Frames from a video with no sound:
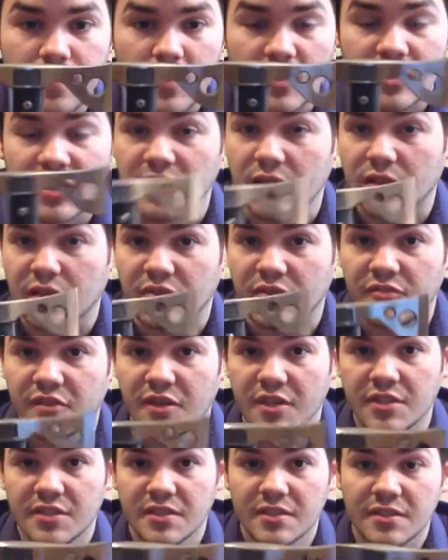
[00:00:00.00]
which has a lot of
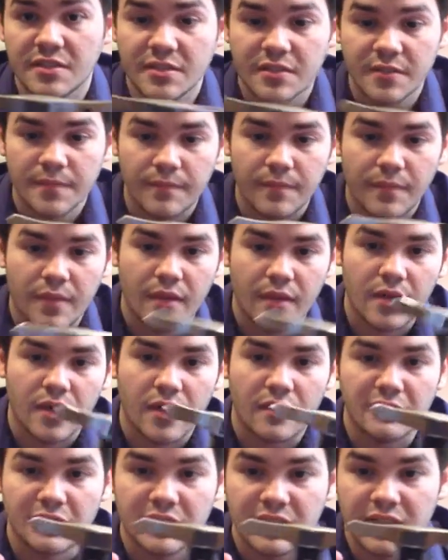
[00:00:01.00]
functions.
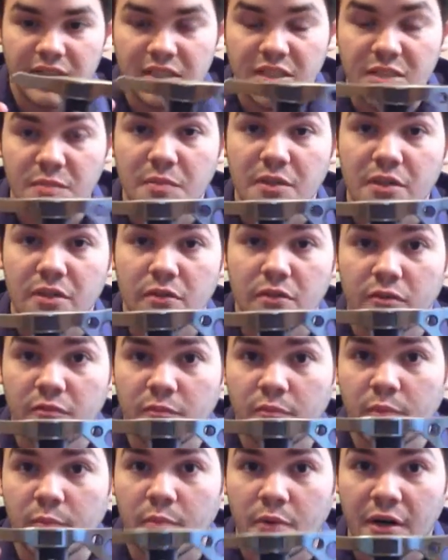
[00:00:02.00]
Obviously a spear
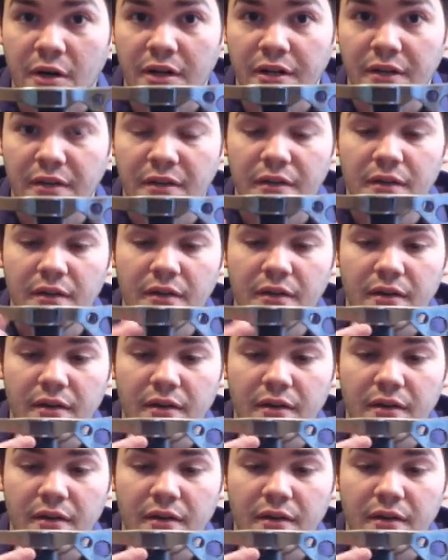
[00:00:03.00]
for prying,